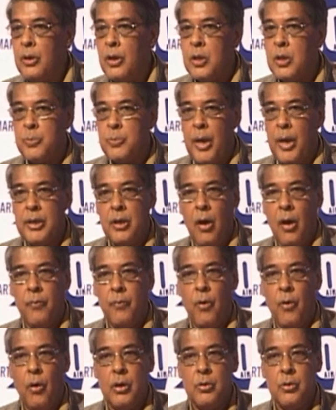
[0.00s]
In spite
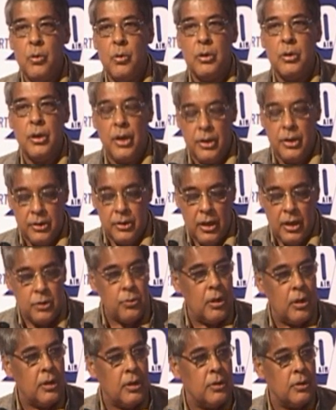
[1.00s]
of all your great
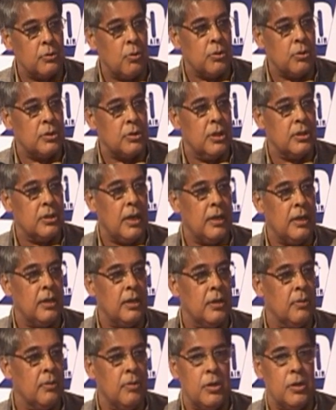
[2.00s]
natural resources and
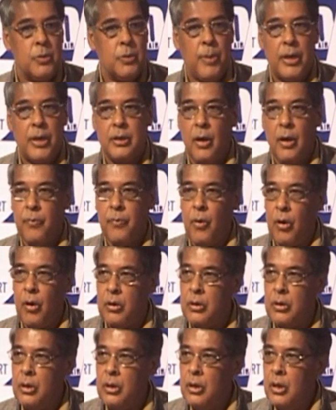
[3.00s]
in, in spite of
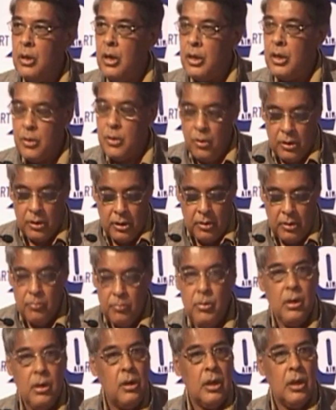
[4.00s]
all your
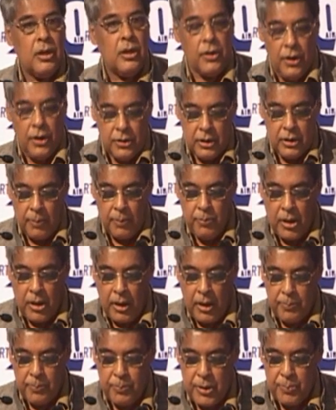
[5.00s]
great number
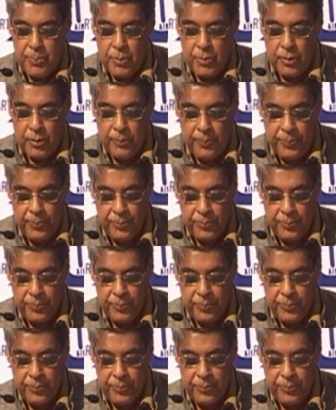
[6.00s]
of people.